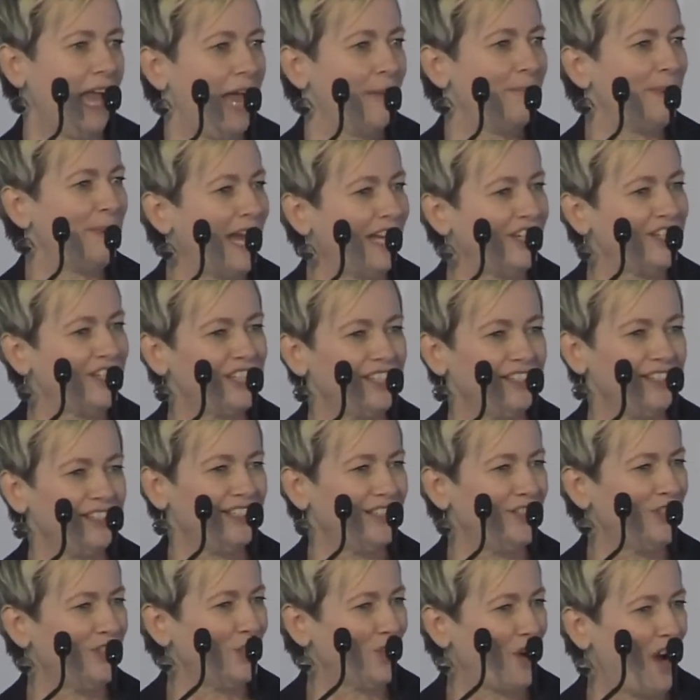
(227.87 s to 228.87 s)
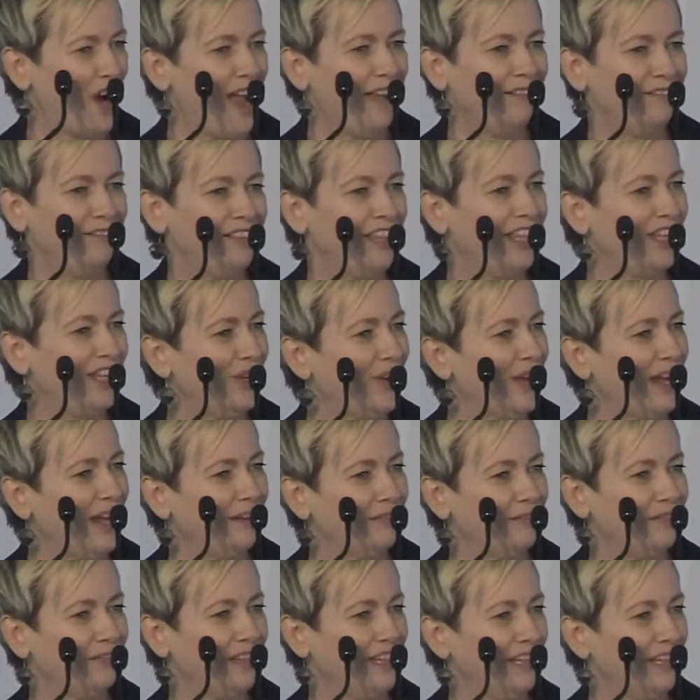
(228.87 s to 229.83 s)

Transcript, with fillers: passions and drive that you have